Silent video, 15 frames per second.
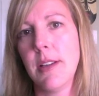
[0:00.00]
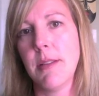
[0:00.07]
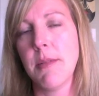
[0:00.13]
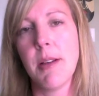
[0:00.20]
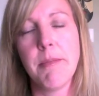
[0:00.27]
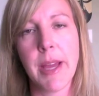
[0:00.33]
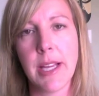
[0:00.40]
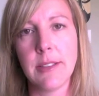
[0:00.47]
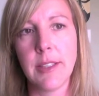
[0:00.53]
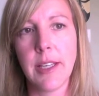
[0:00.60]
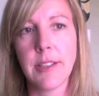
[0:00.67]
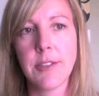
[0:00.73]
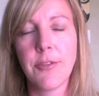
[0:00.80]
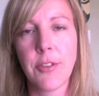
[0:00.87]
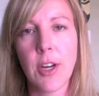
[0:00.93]

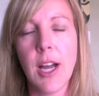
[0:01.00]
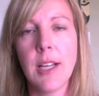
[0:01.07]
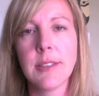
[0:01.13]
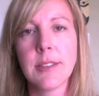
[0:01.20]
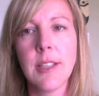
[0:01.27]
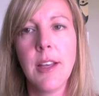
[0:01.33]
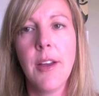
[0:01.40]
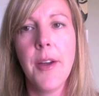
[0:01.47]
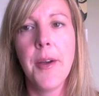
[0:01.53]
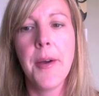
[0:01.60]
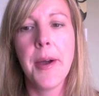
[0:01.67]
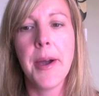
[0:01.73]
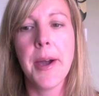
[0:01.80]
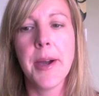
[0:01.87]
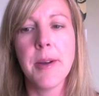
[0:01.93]
amazing for us.
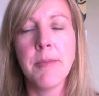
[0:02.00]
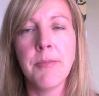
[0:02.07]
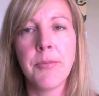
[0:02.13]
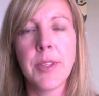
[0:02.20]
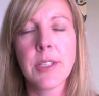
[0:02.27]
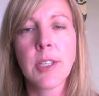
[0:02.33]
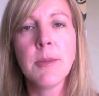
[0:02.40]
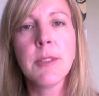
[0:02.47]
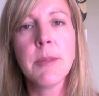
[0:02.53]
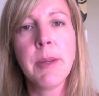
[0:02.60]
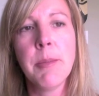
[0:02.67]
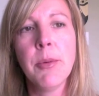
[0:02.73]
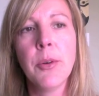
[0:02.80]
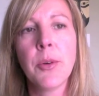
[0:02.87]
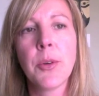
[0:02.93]
In terms of the
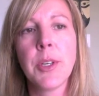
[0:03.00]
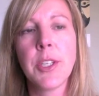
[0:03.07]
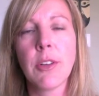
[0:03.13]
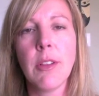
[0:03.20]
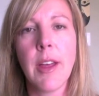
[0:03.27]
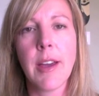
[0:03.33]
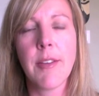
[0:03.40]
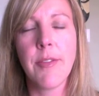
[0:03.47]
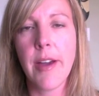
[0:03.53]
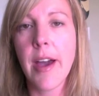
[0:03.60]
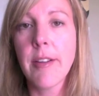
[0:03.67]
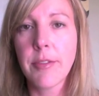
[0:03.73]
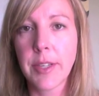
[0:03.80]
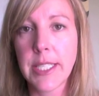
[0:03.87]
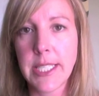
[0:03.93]
people who are in your life
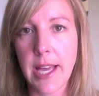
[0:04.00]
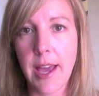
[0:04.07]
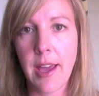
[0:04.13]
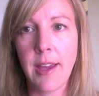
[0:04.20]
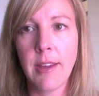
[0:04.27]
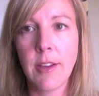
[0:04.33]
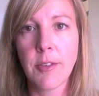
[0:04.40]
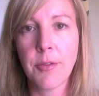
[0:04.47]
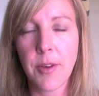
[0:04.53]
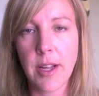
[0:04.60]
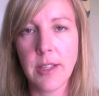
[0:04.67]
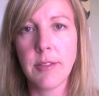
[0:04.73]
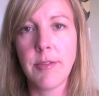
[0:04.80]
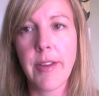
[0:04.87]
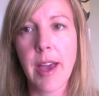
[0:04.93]
every day, your
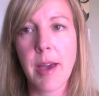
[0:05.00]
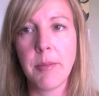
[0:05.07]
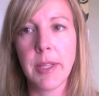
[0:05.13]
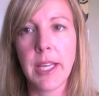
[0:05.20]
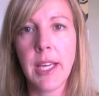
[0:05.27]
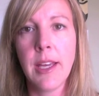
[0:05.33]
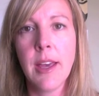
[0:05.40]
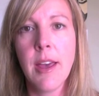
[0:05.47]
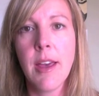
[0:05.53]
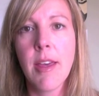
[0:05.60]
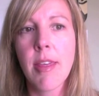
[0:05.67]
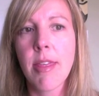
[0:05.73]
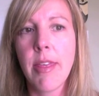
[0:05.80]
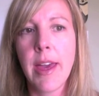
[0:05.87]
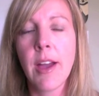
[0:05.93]
friends and family,
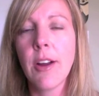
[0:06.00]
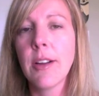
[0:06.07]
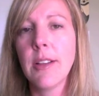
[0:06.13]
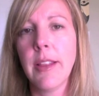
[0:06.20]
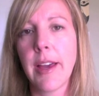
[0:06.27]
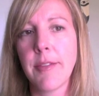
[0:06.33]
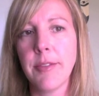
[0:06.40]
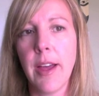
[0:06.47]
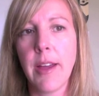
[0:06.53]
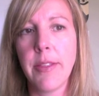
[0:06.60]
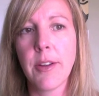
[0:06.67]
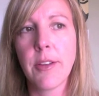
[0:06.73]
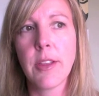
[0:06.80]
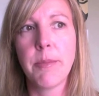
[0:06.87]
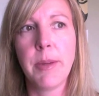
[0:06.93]
they are a lifeline.
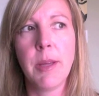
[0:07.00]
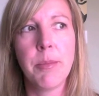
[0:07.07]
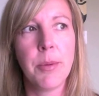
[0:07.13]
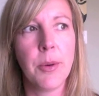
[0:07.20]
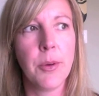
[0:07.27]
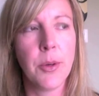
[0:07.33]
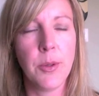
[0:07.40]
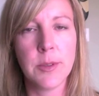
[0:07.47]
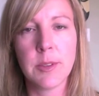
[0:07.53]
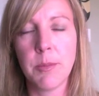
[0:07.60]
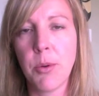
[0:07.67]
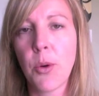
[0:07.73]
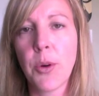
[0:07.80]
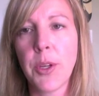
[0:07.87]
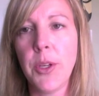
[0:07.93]
They're the people who
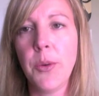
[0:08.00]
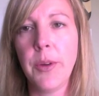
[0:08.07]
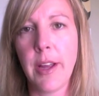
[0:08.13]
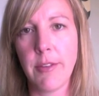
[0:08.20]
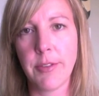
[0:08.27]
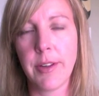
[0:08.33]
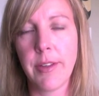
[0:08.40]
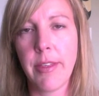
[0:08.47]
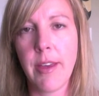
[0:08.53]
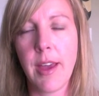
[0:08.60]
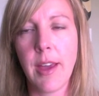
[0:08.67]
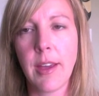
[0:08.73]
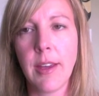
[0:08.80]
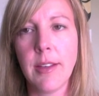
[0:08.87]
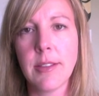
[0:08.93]
support you in
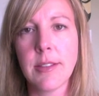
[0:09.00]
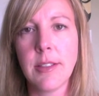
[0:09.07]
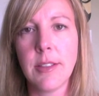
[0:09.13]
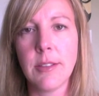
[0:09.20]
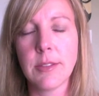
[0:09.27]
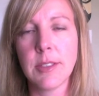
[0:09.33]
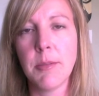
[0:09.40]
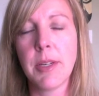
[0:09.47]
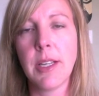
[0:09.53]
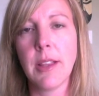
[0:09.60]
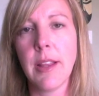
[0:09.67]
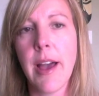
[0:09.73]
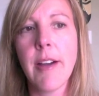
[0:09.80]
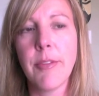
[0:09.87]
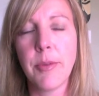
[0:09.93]
everything, and you know, somebody to
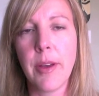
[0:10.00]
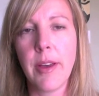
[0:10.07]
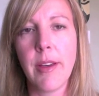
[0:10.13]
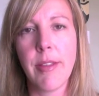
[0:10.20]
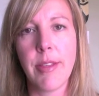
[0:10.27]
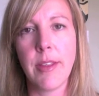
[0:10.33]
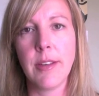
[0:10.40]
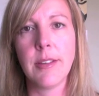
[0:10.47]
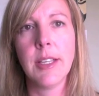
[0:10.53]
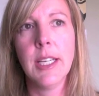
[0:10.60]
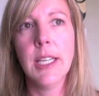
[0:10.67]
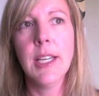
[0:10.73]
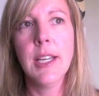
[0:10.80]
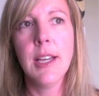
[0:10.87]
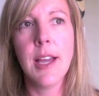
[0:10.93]
laugh with, and
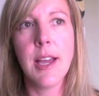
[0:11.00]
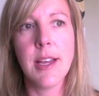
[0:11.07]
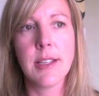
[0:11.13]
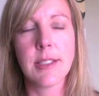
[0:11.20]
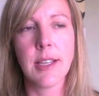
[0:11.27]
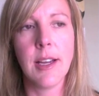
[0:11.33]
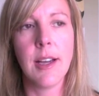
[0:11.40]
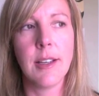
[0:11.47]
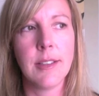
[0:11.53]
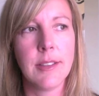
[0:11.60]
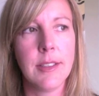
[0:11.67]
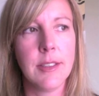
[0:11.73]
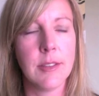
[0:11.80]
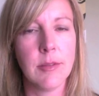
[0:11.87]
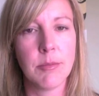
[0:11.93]

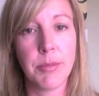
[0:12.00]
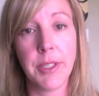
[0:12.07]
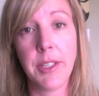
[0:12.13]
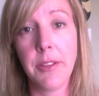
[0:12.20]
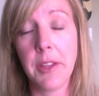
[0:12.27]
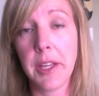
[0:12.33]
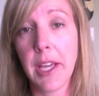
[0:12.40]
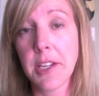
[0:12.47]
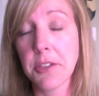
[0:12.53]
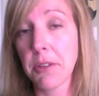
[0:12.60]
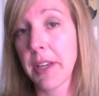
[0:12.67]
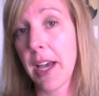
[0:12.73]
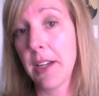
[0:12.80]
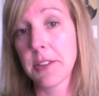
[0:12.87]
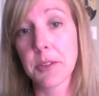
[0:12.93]
you know, bring you the occasional
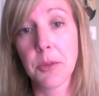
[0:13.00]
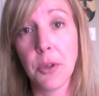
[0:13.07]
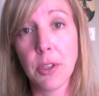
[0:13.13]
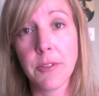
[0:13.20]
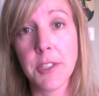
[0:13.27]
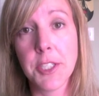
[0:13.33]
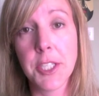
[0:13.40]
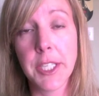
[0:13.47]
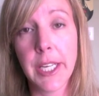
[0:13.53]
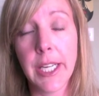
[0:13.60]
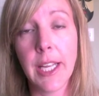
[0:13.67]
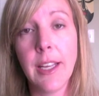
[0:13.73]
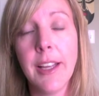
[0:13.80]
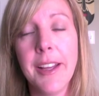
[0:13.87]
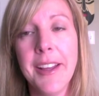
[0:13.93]
casserole if you should need
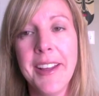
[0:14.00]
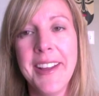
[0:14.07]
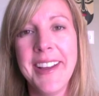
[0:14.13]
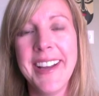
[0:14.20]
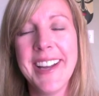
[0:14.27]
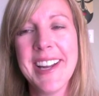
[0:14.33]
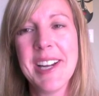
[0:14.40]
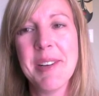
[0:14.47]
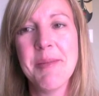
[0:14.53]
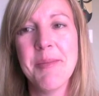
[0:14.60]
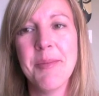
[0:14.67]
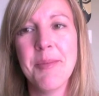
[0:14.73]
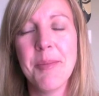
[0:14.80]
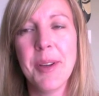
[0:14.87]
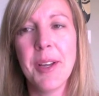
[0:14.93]
it.
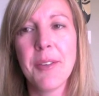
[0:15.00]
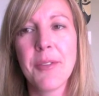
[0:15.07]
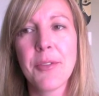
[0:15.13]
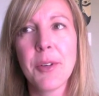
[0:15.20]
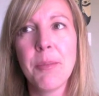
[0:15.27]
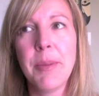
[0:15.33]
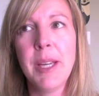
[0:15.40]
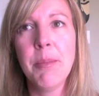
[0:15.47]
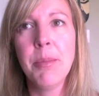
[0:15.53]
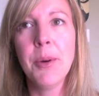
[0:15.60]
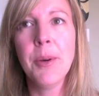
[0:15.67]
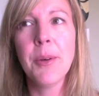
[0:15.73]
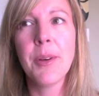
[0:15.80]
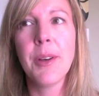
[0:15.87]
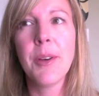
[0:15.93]
But for
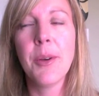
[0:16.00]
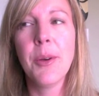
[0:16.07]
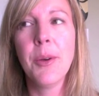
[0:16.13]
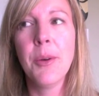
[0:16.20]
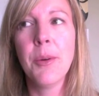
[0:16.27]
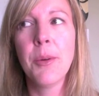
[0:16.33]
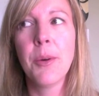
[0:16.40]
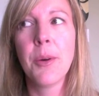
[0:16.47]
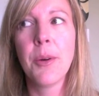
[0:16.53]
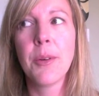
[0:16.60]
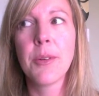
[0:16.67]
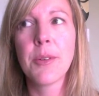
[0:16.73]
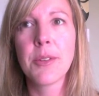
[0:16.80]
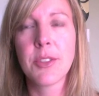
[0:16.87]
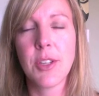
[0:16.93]
people who
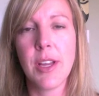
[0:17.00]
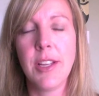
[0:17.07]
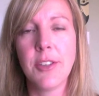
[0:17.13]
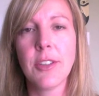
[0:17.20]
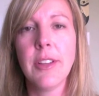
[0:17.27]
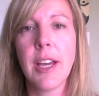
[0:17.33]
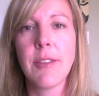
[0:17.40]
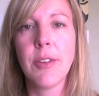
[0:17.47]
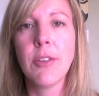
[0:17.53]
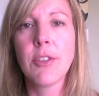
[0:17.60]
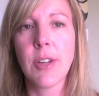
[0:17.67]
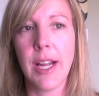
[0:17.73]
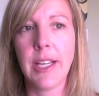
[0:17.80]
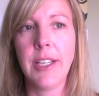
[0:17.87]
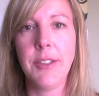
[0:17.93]
in your life who
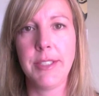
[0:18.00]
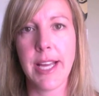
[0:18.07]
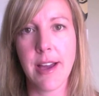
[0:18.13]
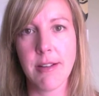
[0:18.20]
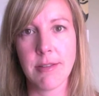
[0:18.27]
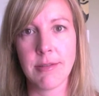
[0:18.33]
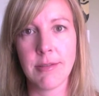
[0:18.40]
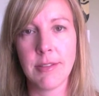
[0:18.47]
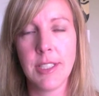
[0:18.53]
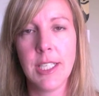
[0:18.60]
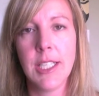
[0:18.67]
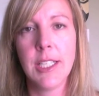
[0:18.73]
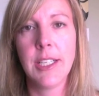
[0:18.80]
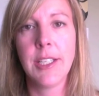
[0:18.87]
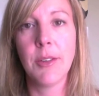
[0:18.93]
drag you down,
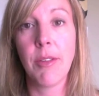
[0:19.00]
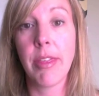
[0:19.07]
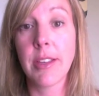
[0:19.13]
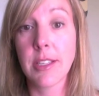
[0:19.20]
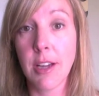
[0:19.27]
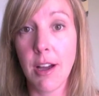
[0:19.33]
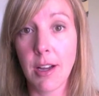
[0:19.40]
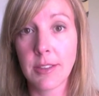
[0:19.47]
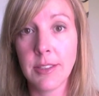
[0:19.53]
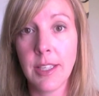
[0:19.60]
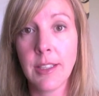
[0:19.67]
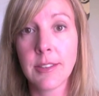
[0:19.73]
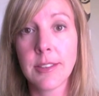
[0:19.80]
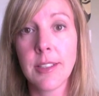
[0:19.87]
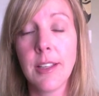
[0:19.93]
you know, the
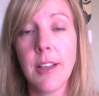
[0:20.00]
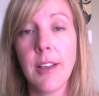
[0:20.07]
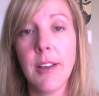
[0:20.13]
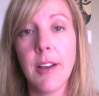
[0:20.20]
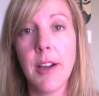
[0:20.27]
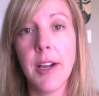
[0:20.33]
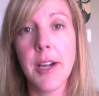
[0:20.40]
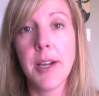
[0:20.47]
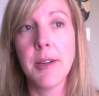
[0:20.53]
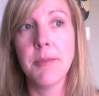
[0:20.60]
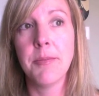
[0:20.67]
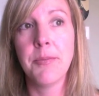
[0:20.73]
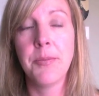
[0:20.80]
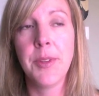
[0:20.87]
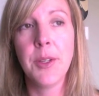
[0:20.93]
toxics,
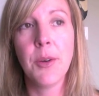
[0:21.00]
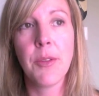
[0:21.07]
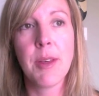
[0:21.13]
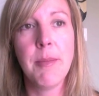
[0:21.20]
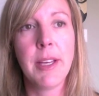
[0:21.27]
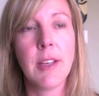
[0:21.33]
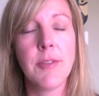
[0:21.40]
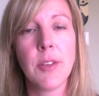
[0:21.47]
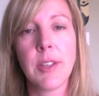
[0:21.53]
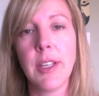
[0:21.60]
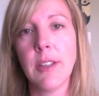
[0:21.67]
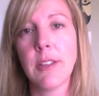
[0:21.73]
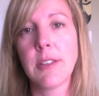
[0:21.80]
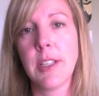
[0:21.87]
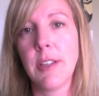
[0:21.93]
you know, they make you feel
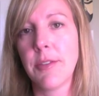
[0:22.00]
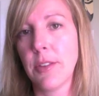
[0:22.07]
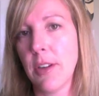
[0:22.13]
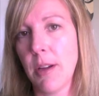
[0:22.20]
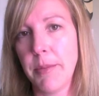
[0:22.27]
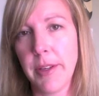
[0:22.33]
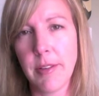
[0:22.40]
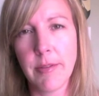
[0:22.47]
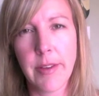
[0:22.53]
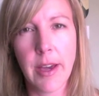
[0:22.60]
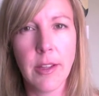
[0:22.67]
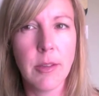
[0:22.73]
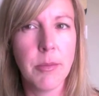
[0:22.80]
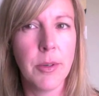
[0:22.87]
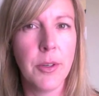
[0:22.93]
guilty for not being
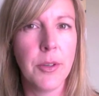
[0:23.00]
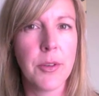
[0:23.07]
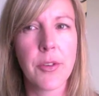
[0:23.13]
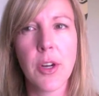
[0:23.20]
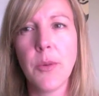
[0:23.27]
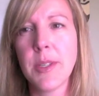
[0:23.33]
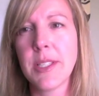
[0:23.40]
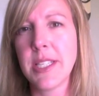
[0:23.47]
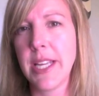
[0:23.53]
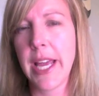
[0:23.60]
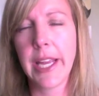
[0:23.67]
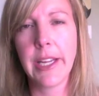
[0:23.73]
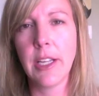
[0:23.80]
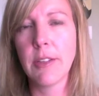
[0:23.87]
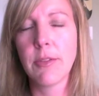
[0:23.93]
available, or they're always
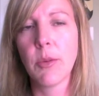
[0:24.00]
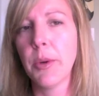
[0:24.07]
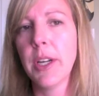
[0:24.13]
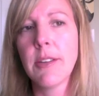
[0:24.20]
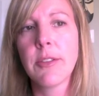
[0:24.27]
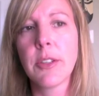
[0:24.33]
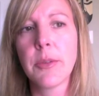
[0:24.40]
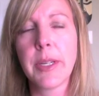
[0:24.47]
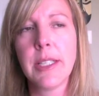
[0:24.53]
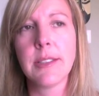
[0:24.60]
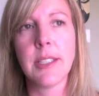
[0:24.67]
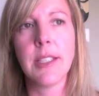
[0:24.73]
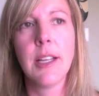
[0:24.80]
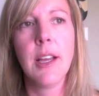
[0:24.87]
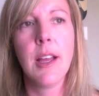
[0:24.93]
negative for whatever
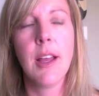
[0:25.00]
reason.